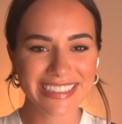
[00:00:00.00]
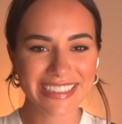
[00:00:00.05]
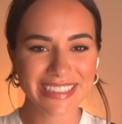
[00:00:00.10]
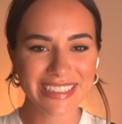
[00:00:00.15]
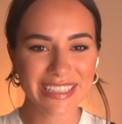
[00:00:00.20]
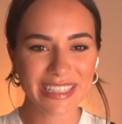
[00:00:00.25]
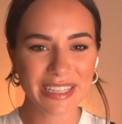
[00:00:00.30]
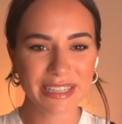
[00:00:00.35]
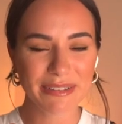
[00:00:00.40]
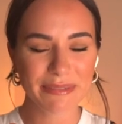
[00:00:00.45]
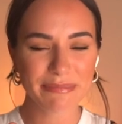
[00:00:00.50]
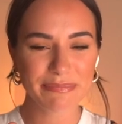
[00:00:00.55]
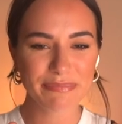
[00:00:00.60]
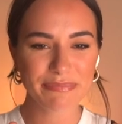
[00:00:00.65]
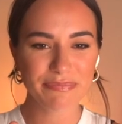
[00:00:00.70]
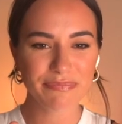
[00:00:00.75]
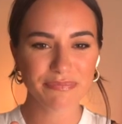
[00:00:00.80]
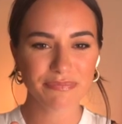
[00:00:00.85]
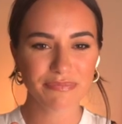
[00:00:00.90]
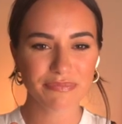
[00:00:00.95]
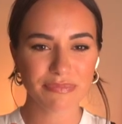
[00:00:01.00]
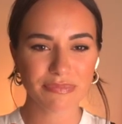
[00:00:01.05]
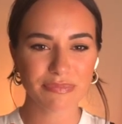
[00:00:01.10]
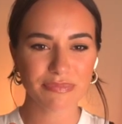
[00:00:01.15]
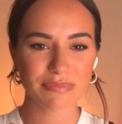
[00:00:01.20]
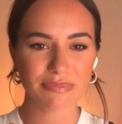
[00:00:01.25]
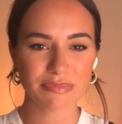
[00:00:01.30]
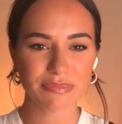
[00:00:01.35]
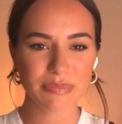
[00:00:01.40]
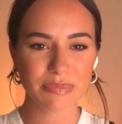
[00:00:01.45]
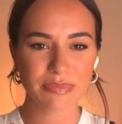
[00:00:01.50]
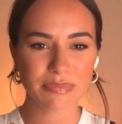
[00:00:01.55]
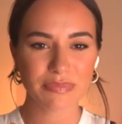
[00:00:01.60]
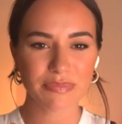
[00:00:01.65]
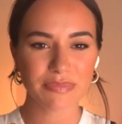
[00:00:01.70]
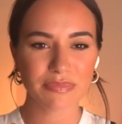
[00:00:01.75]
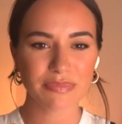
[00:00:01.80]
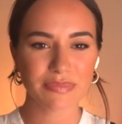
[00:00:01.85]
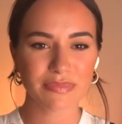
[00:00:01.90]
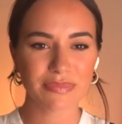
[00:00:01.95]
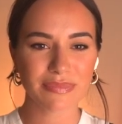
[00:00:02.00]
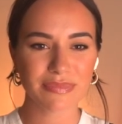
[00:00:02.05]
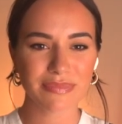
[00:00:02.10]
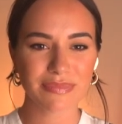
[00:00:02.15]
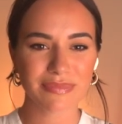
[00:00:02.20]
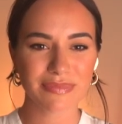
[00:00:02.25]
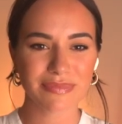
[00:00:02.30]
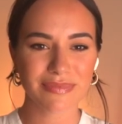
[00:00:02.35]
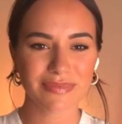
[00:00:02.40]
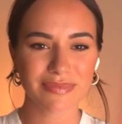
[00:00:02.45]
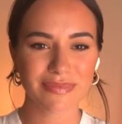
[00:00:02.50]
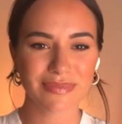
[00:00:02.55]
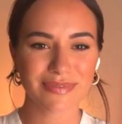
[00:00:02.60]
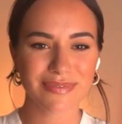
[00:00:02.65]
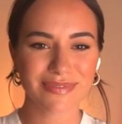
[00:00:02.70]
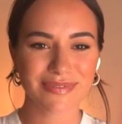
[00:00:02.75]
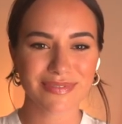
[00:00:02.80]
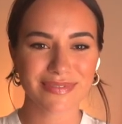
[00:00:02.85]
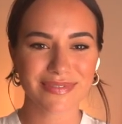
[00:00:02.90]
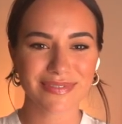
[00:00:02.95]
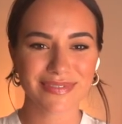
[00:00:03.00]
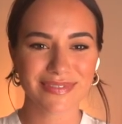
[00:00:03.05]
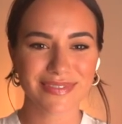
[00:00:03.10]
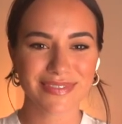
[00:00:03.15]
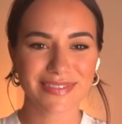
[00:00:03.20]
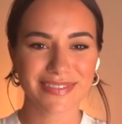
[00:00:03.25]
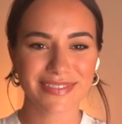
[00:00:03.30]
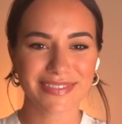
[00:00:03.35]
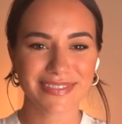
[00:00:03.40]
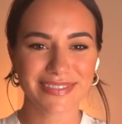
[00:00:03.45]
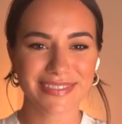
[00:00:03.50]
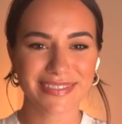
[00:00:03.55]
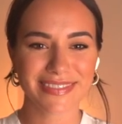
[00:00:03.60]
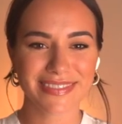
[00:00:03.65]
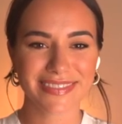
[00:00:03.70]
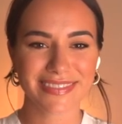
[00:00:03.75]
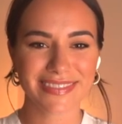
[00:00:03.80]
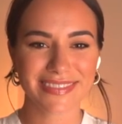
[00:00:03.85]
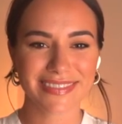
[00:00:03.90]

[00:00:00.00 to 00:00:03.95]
This person isn't speaking.